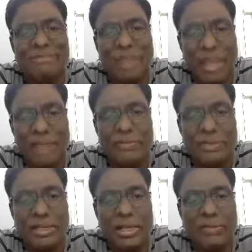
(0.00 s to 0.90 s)

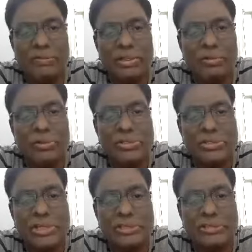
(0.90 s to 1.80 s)
having their own
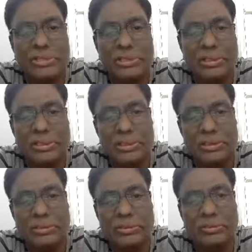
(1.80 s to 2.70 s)
structure.
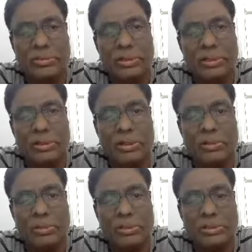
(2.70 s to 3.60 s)
So we'll talk
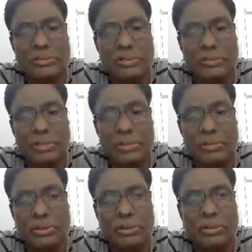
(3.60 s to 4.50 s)
about this when
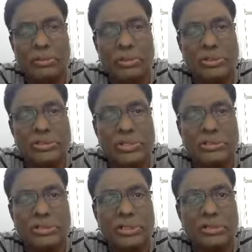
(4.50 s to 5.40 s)
I'm talking about the
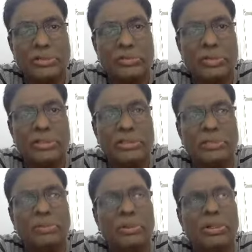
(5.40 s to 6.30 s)
structure also. For
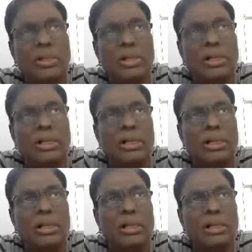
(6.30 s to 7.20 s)
example,
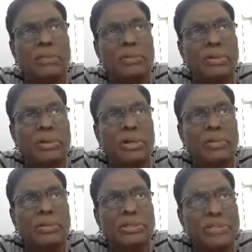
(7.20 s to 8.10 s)
we'll talk
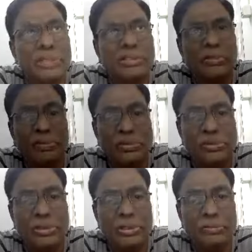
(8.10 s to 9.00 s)
about the structure of
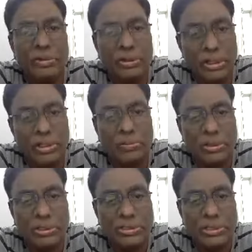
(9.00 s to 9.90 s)
insulin, we'll talk
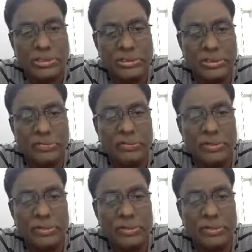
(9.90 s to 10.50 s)
about the structure of